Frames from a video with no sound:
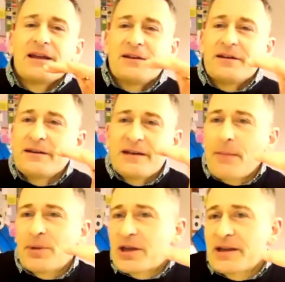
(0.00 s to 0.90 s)

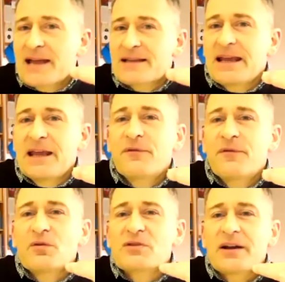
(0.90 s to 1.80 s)
Nebuchadnezzar, he
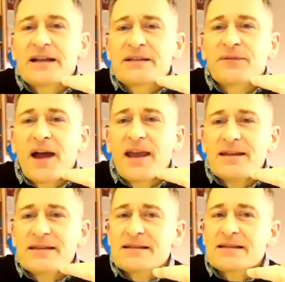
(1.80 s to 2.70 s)
falls on his
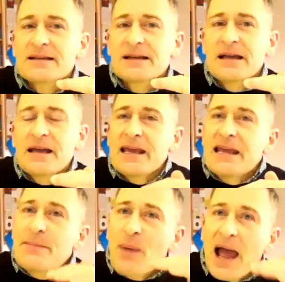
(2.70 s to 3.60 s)
face,
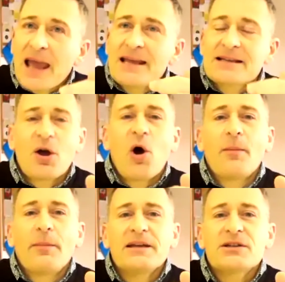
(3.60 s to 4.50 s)
he pays
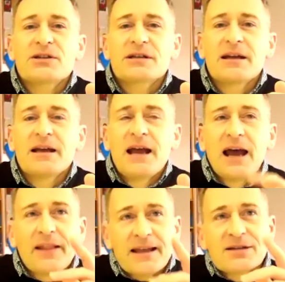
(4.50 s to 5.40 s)
homage.
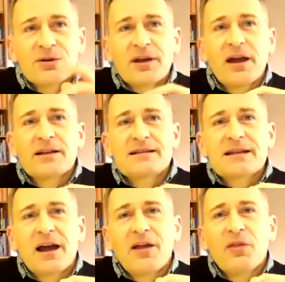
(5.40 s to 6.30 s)
And let's look at
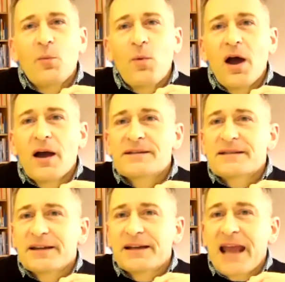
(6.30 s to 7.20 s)
the words
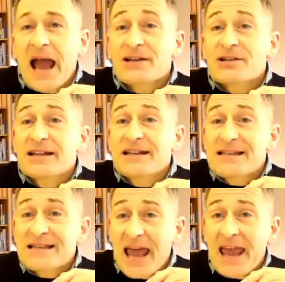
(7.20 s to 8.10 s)
that he actually
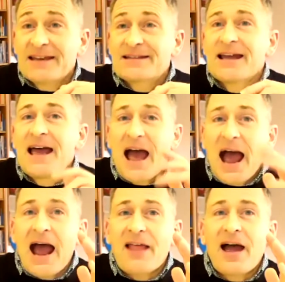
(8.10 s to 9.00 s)
said
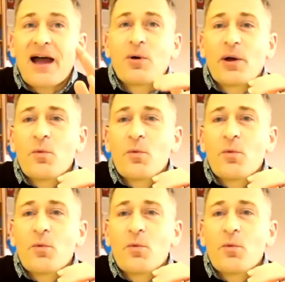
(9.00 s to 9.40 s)
at that point.